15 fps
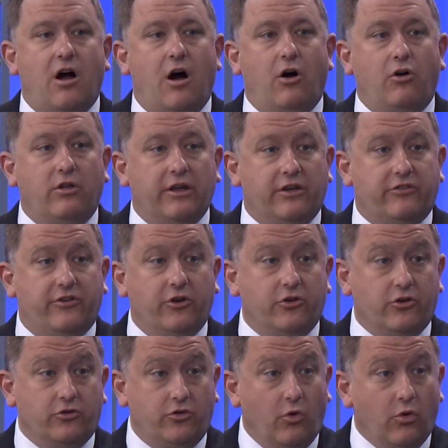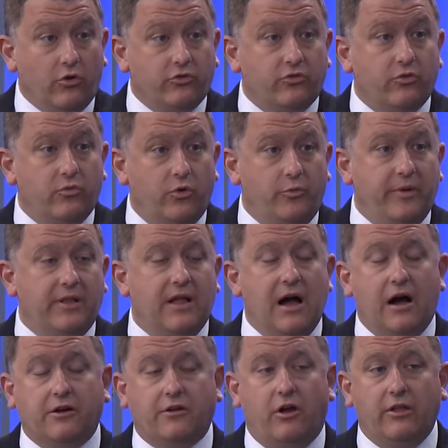All exterior doors will be
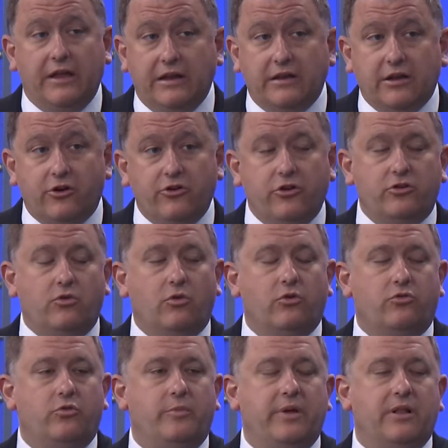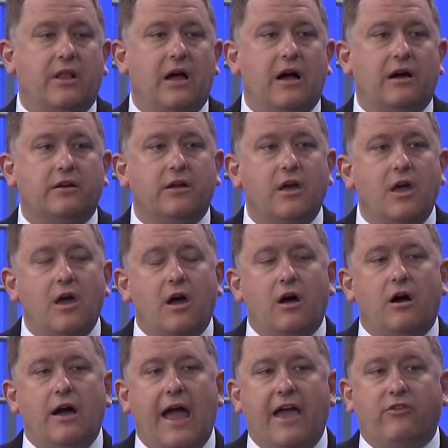locked. All interior doors will be locked.
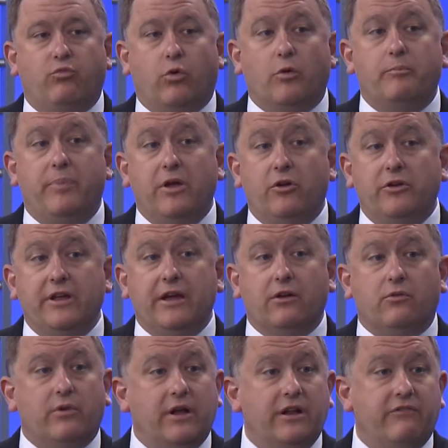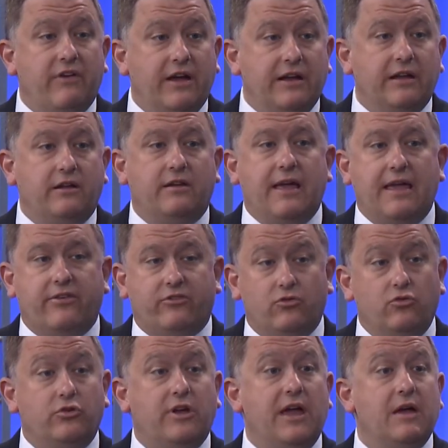Uh, as we're building and renovating
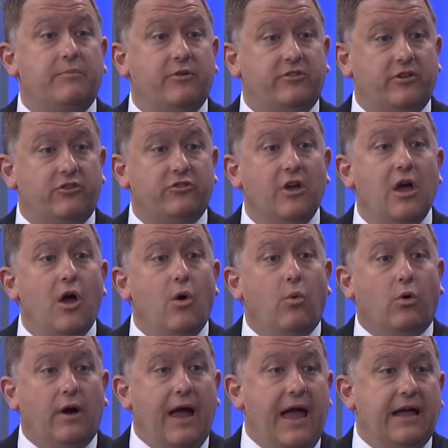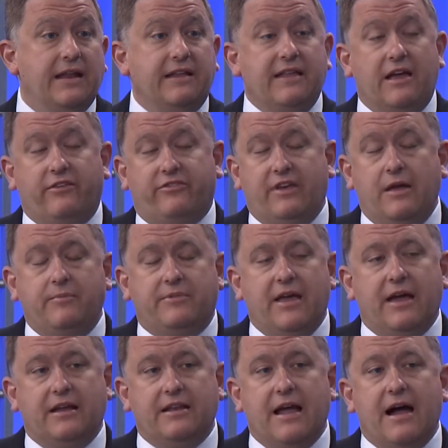school campuses, we're adding that same
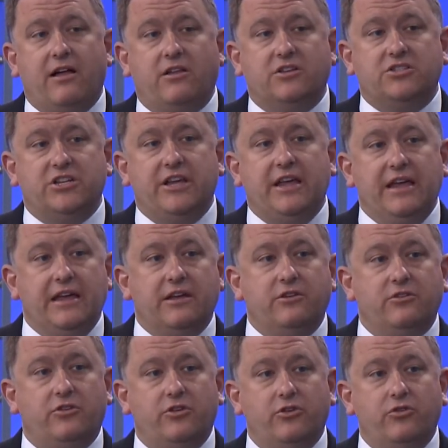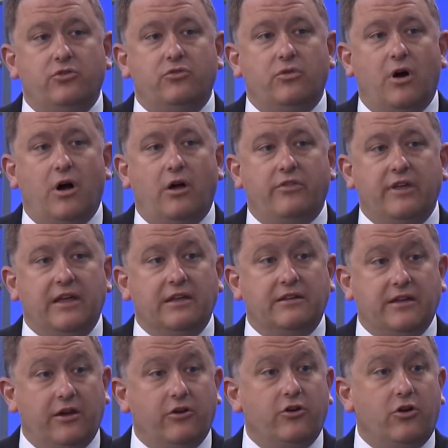technology into uh, the
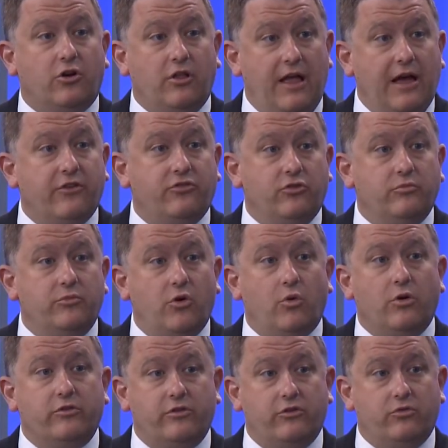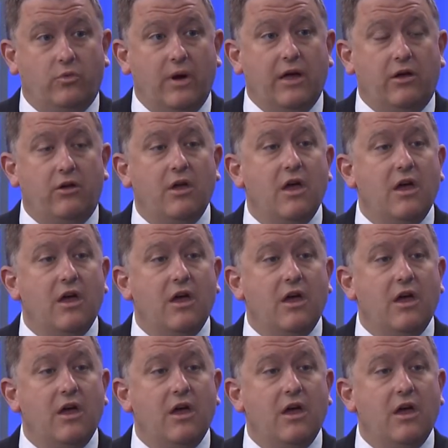interior classroom doors as well.